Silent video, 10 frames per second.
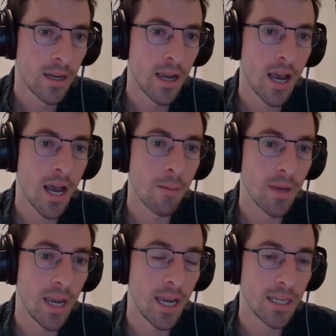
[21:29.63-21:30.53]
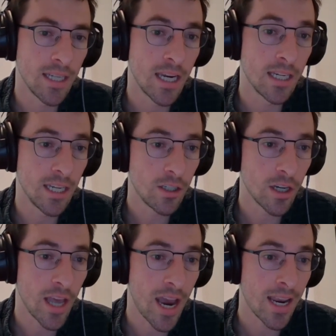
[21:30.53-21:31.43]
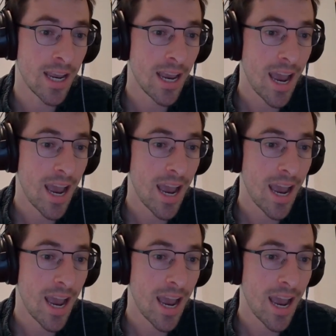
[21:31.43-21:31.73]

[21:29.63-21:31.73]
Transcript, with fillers: Mm-hmm. Um, and in addition to that,